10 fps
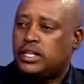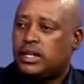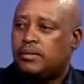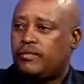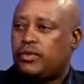who
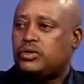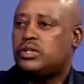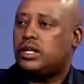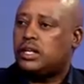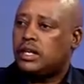hated him,
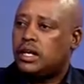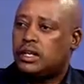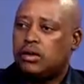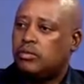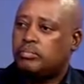unfortunately,
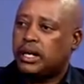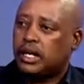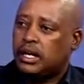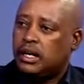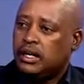at their own
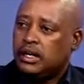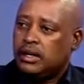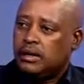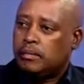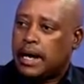peril.
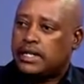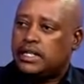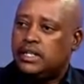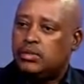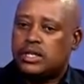
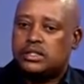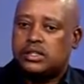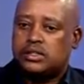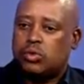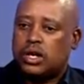But he was
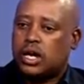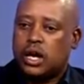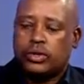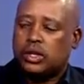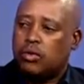just one
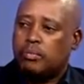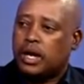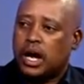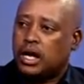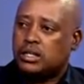guy with an
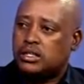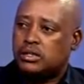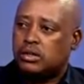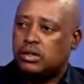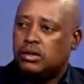open
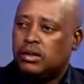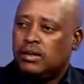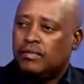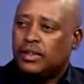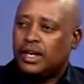heart, you know.
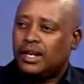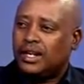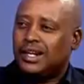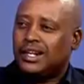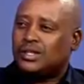
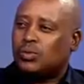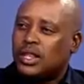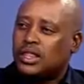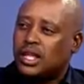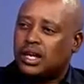And that's
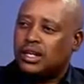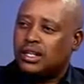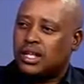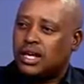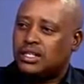one
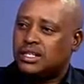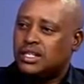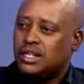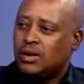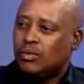thing
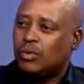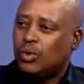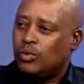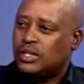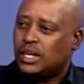that we
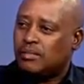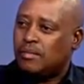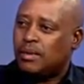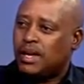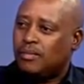will always
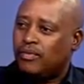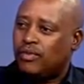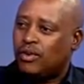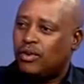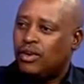remember him
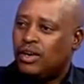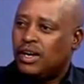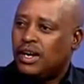for.